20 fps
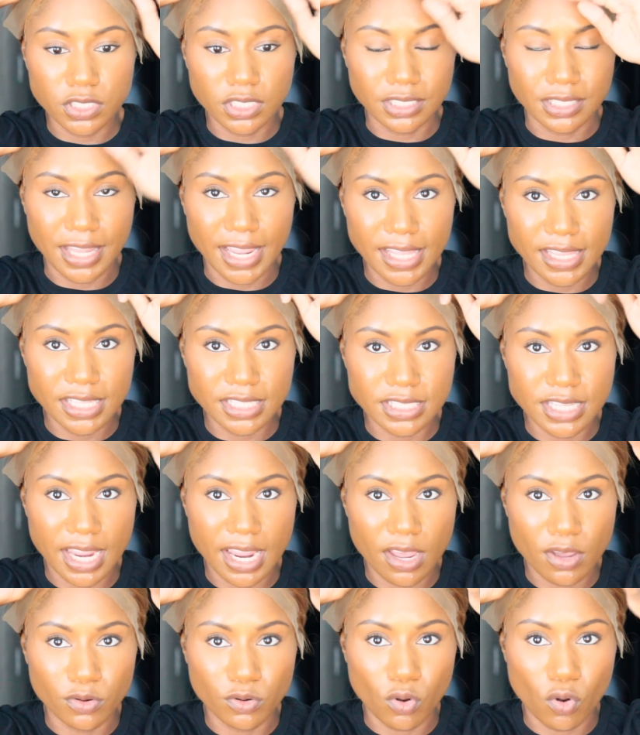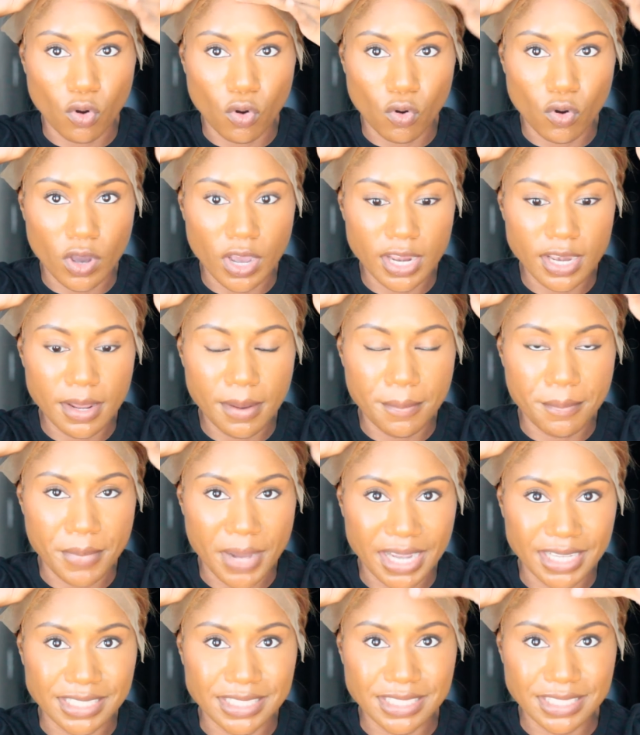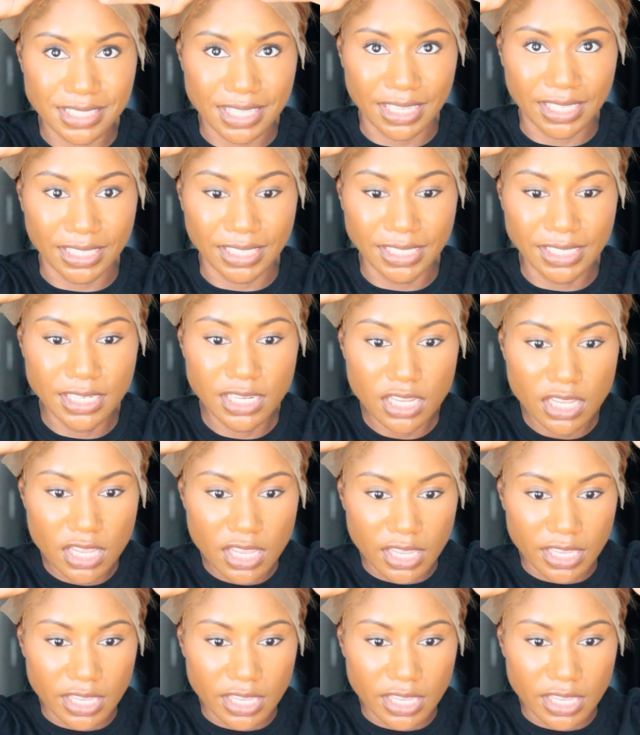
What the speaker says: to lay this down on my skin.